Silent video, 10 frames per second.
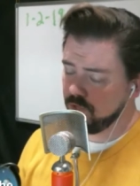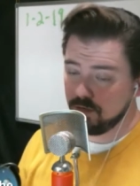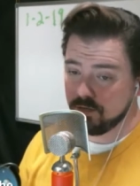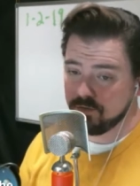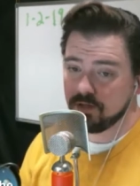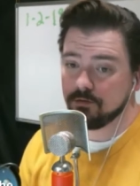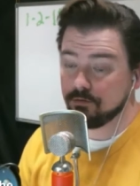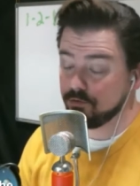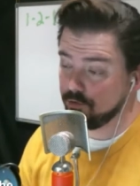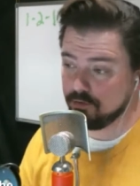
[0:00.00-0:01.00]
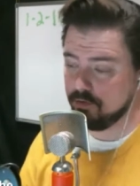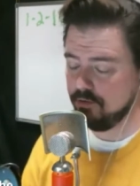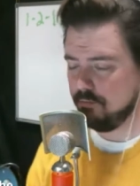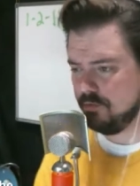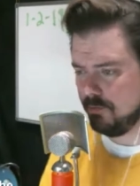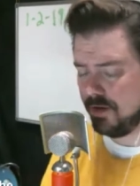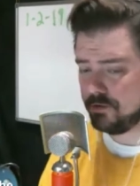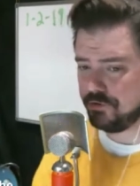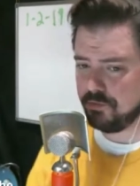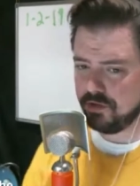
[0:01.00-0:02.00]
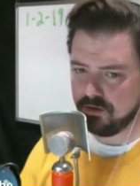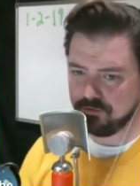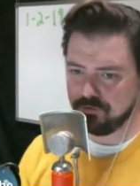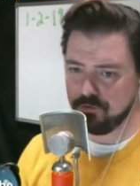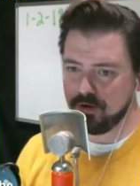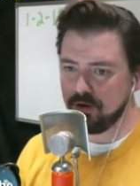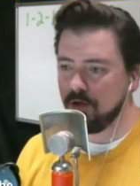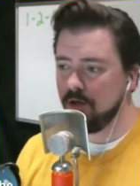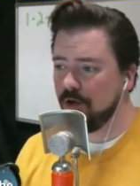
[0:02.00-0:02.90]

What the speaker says: Yeah, and that is certainly the mainstream media is doing a